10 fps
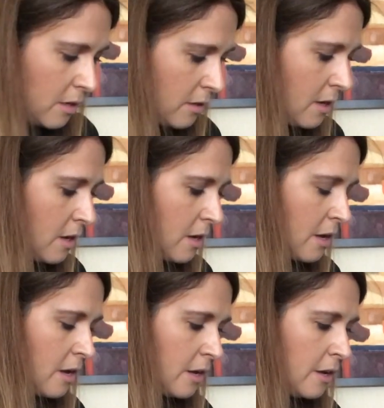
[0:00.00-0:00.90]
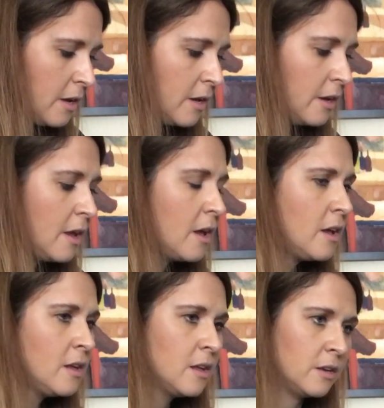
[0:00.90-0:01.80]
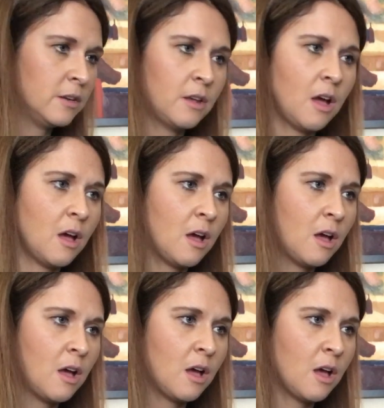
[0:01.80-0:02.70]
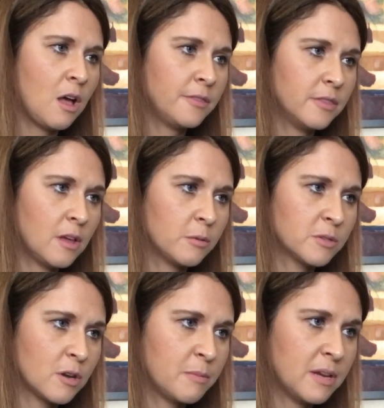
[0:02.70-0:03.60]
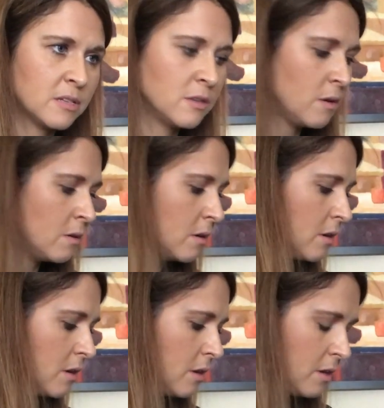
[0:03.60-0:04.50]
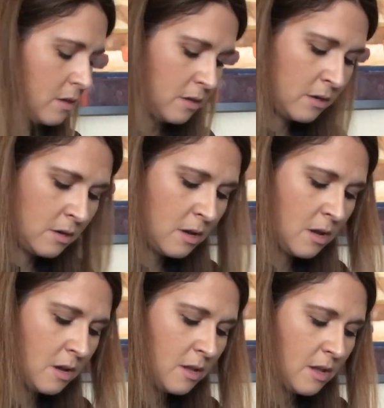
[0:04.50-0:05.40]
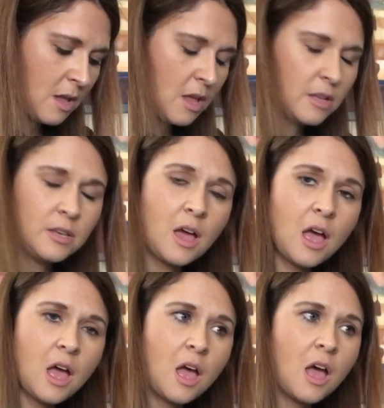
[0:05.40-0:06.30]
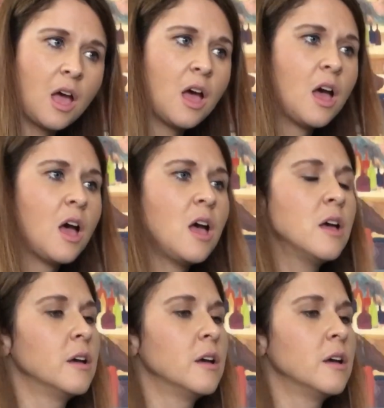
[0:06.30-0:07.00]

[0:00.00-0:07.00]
Da da da da da. That was our bass note. Da da.